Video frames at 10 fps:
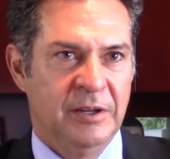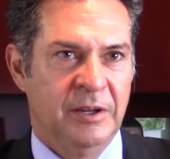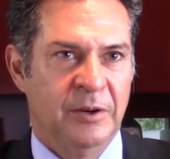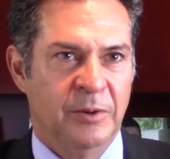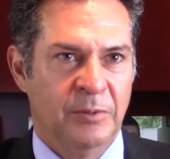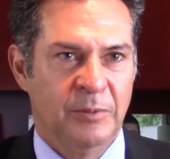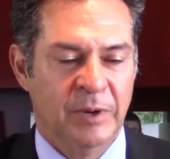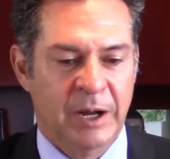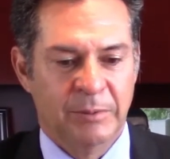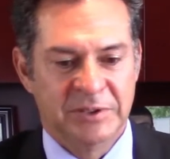
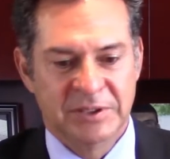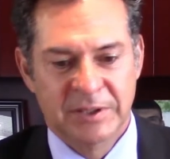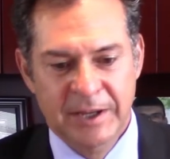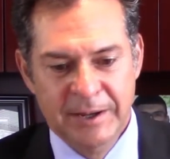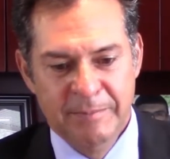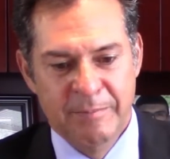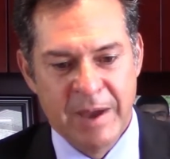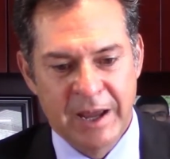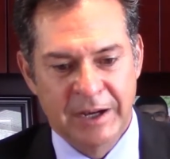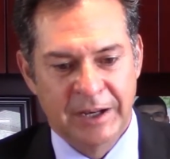When I was
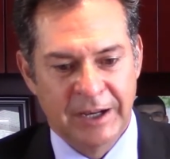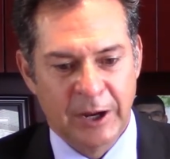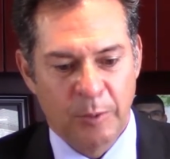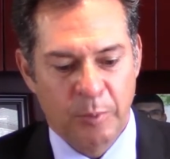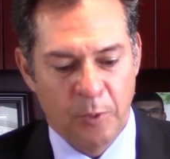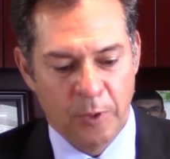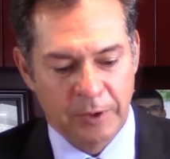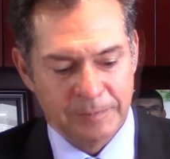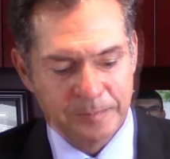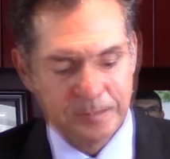met in an
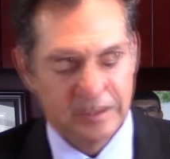airport